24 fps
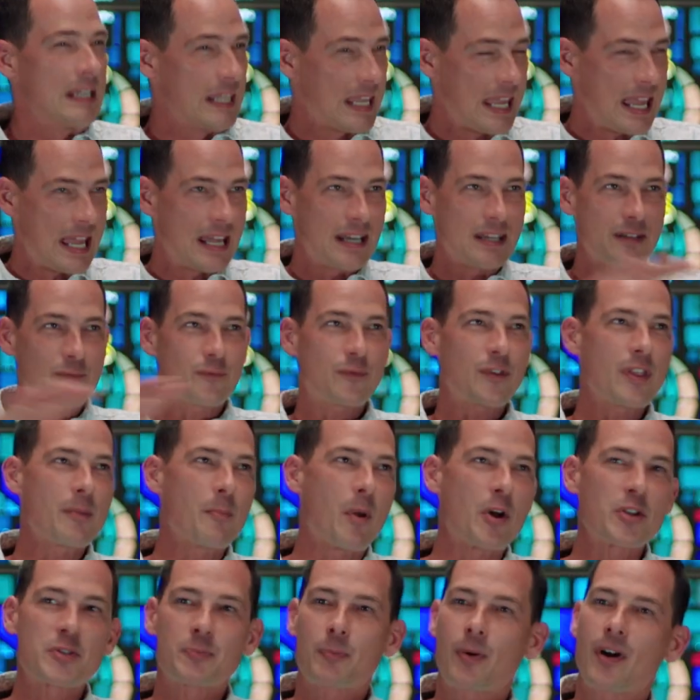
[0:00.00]
And for the
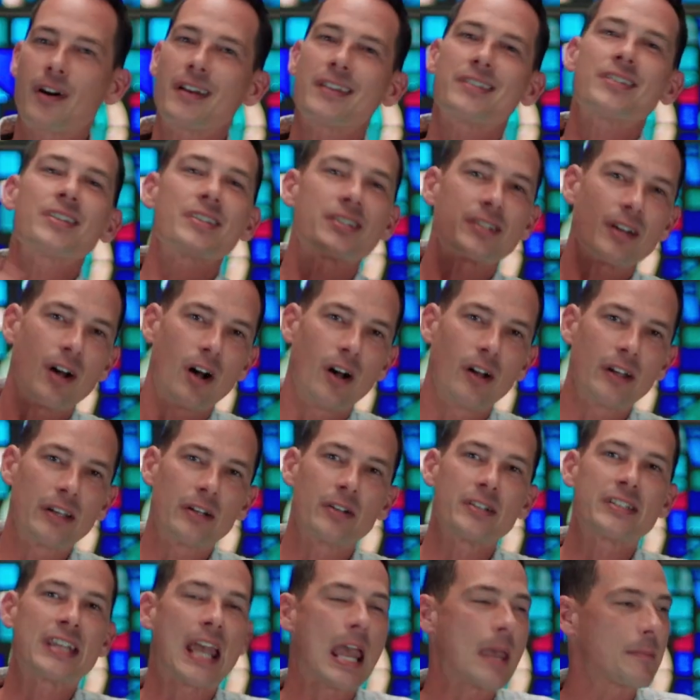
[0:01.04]
most part, it's just all
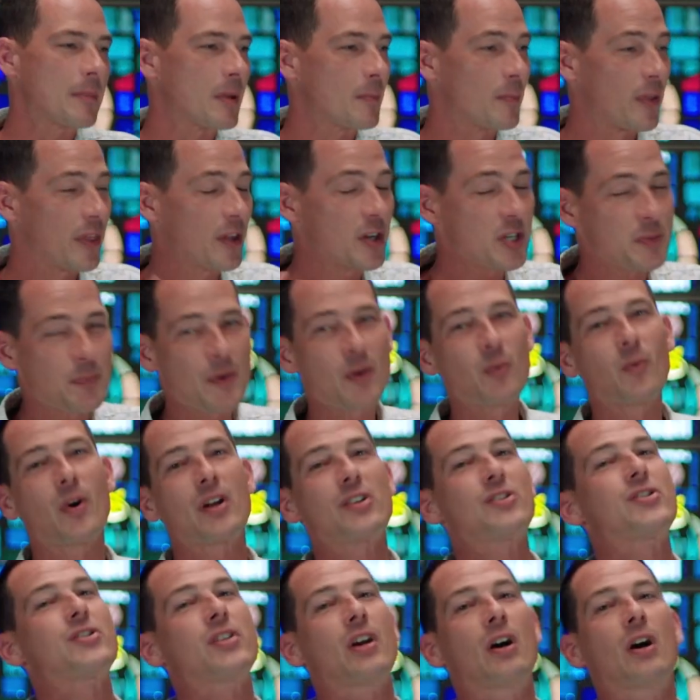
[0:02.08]
entertainment. But there's been
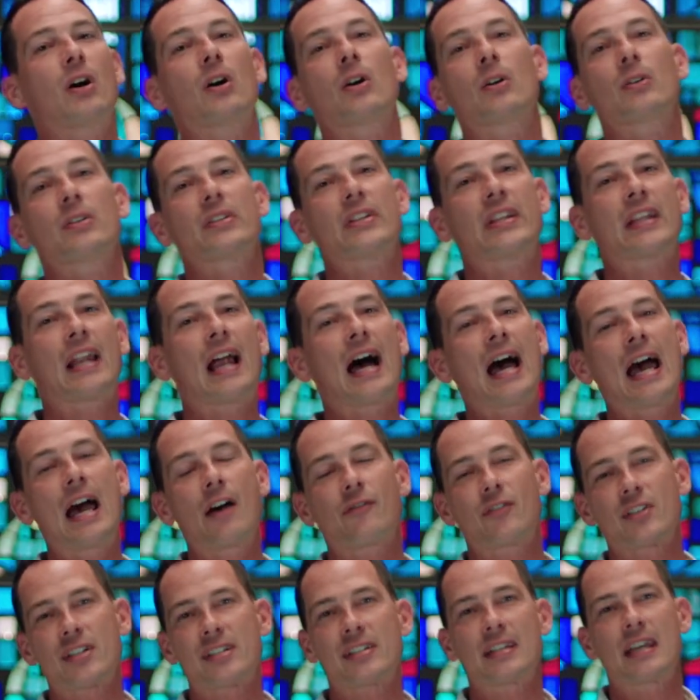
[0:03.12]
one show that I
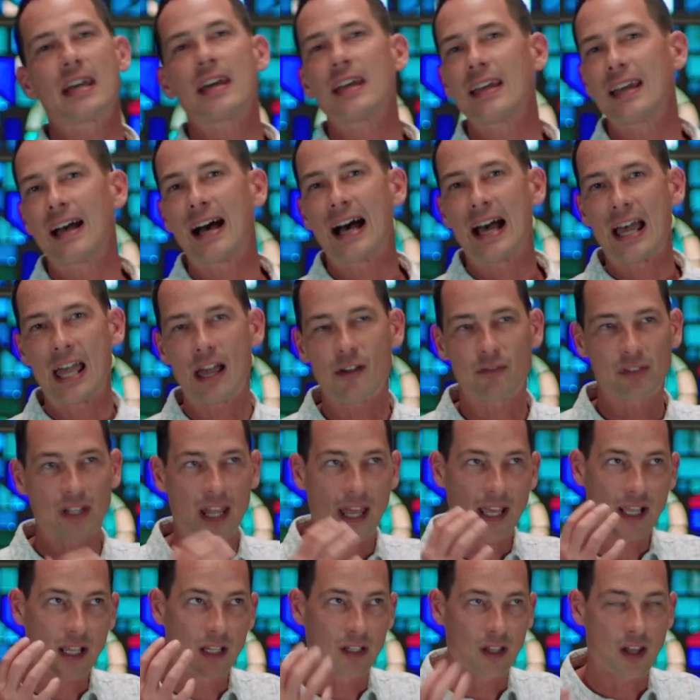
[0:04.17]
have to say I have
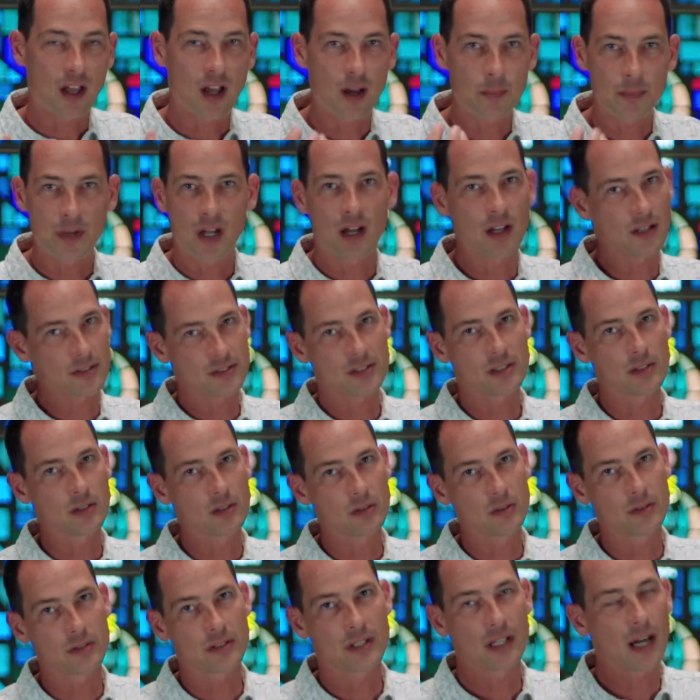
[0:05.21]
like globbed
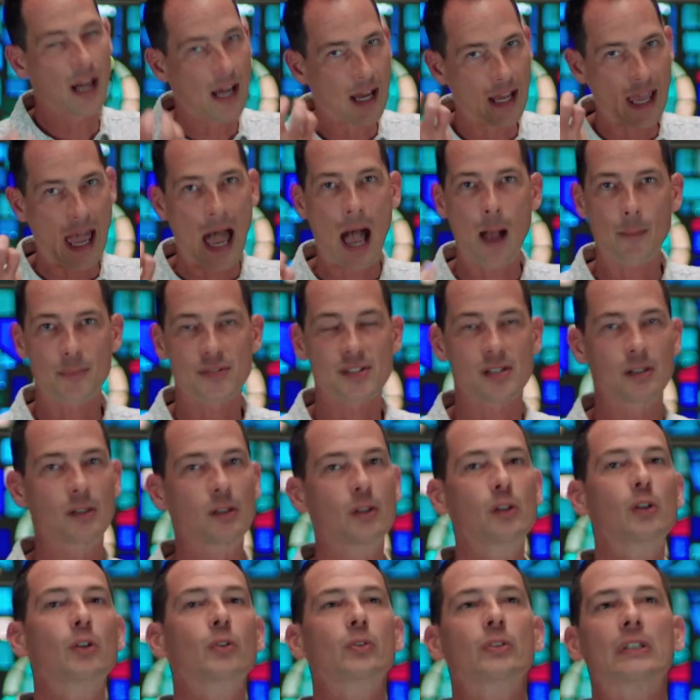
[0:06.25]
onto that I
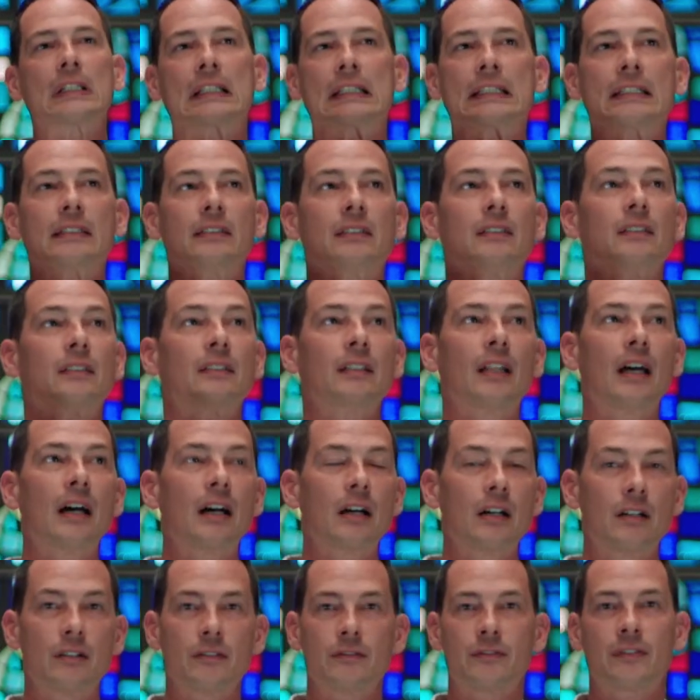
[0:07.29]
absolutely
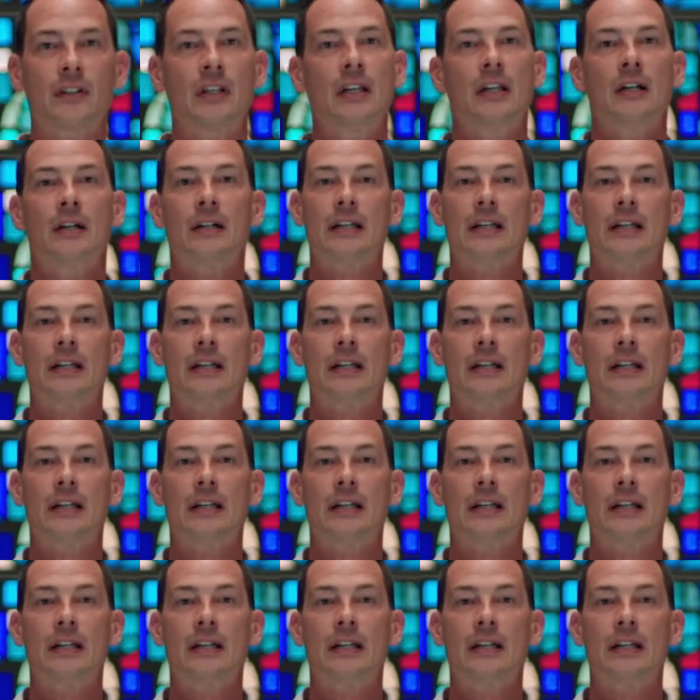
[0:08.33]
love.